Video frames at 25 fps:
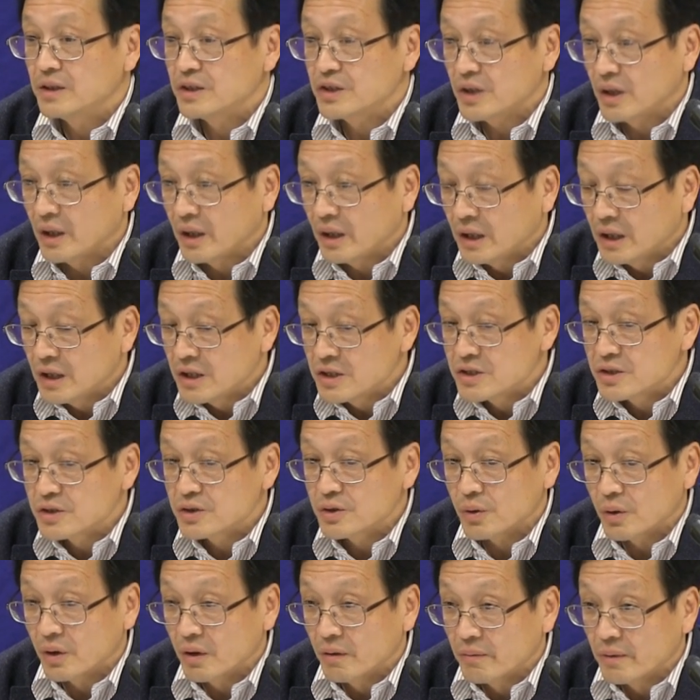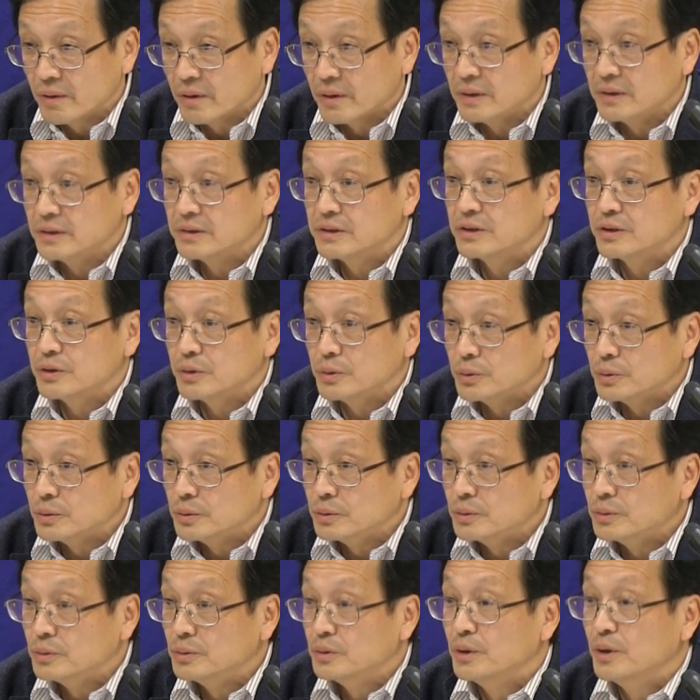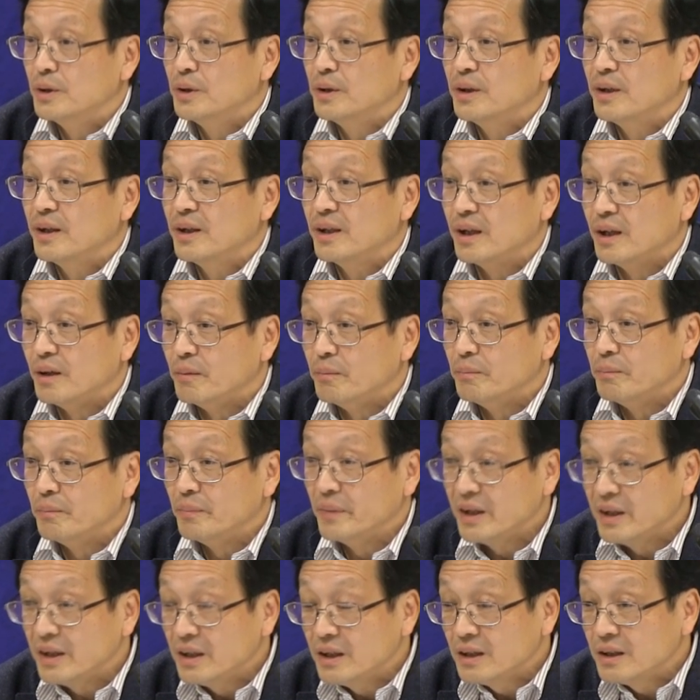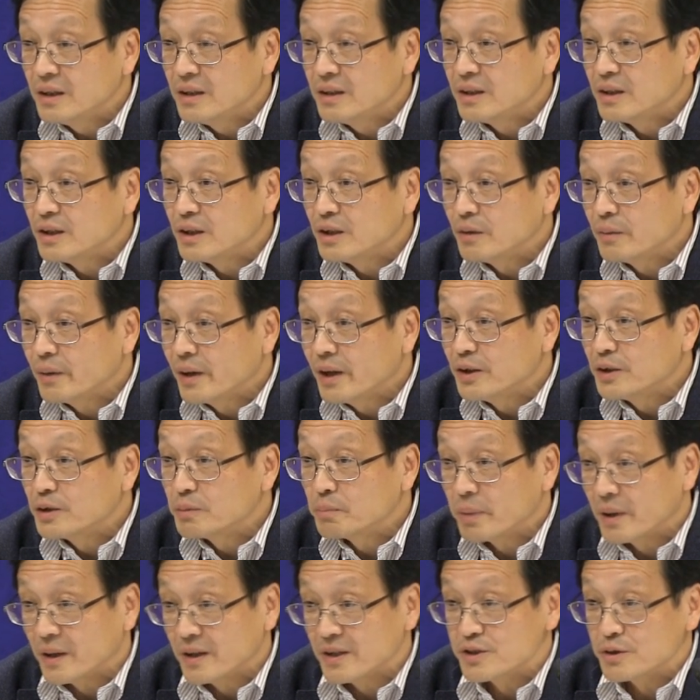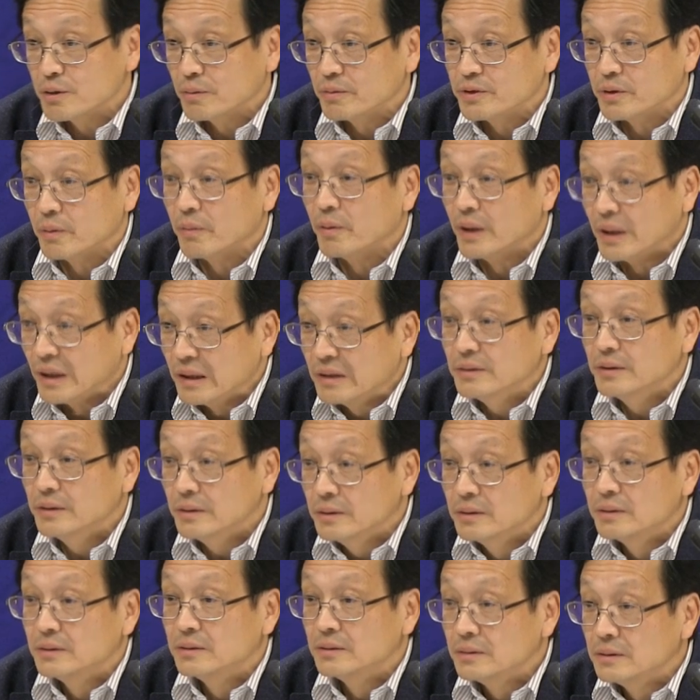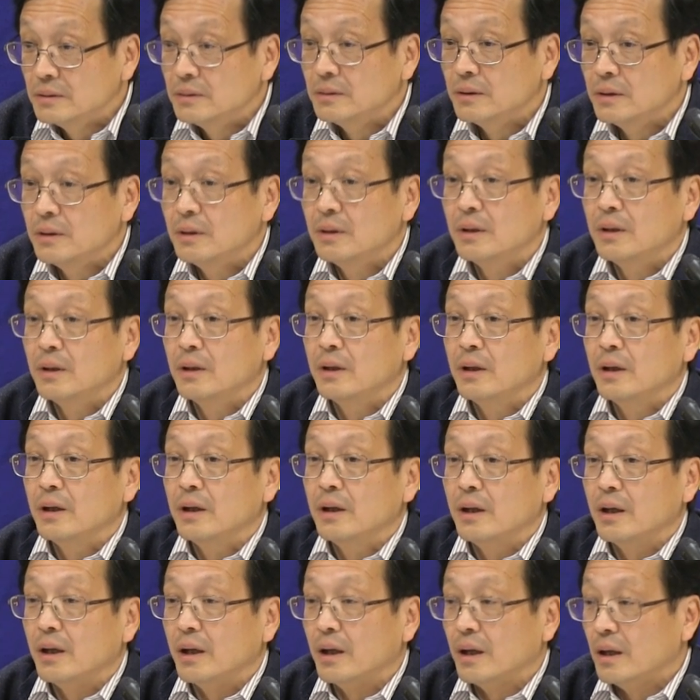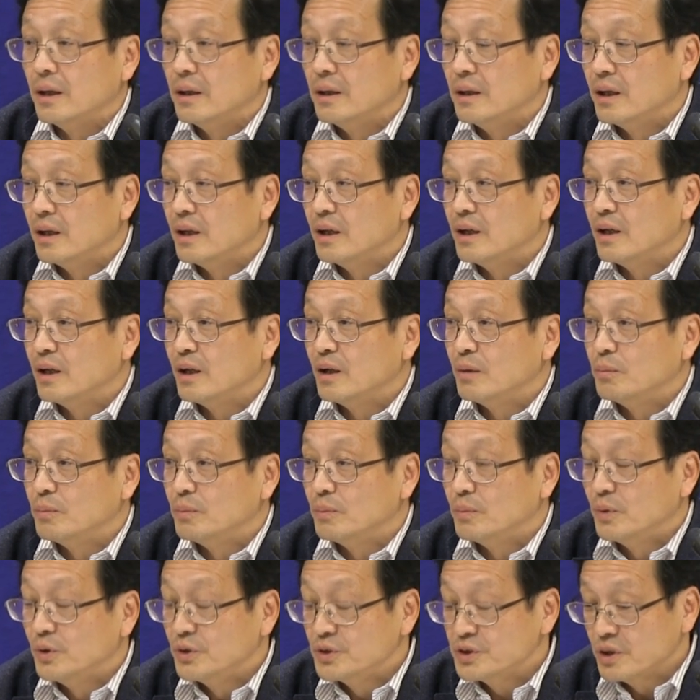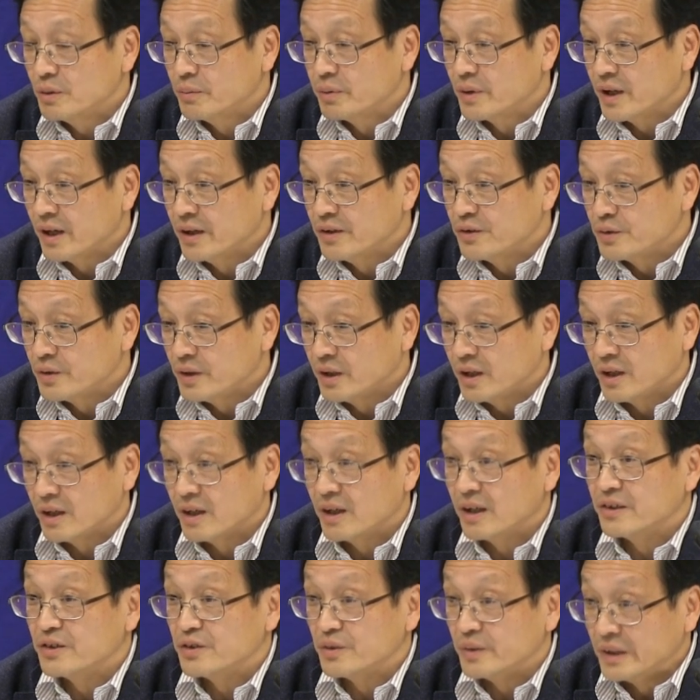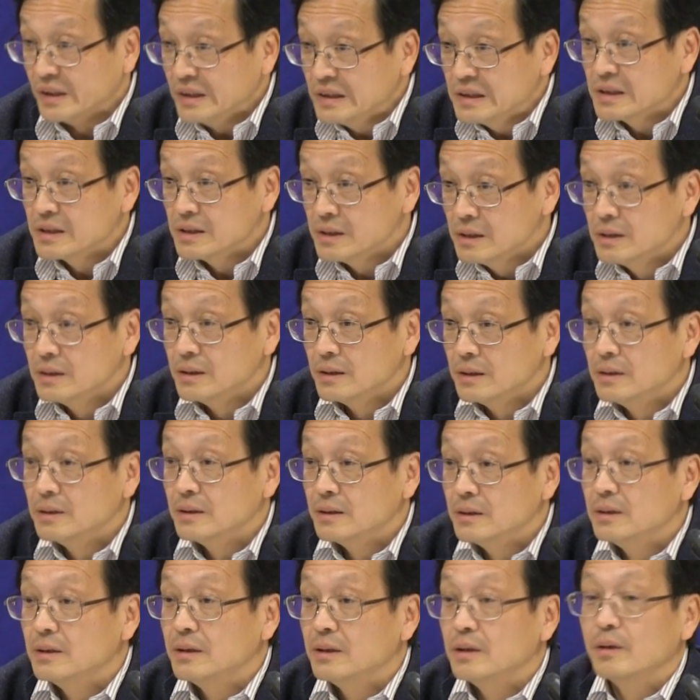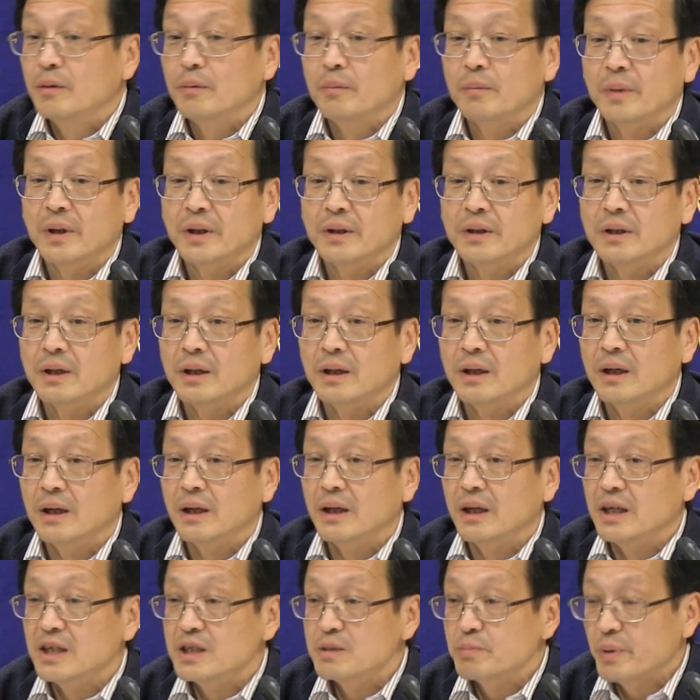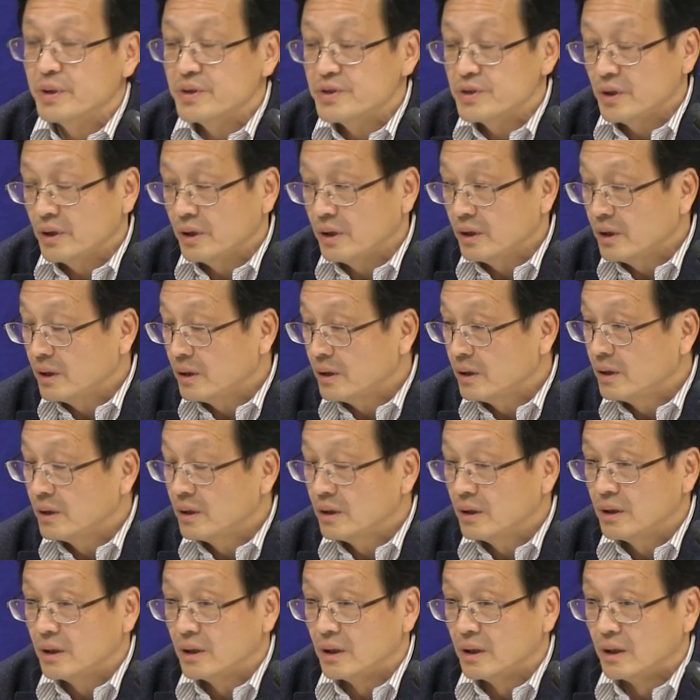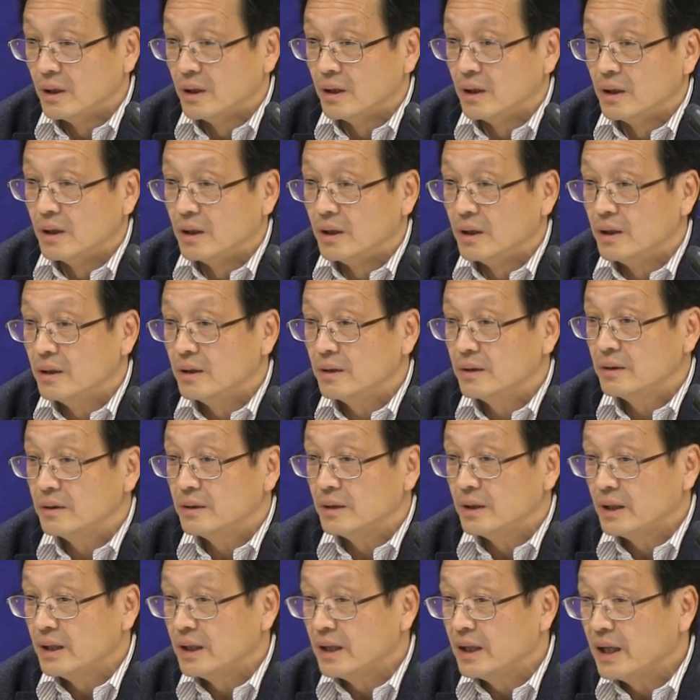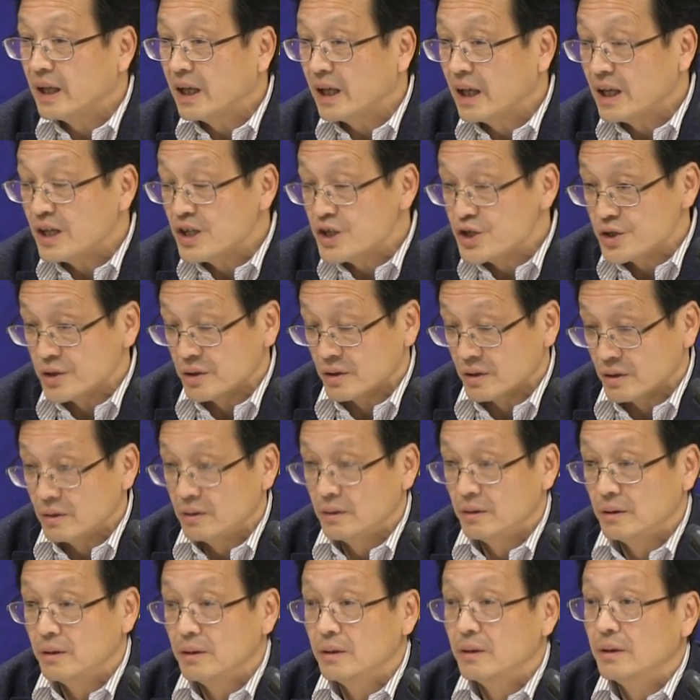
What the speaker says: Chinese travelers to the many different parts of the world. And most of the country are at risk, but especially the Asia,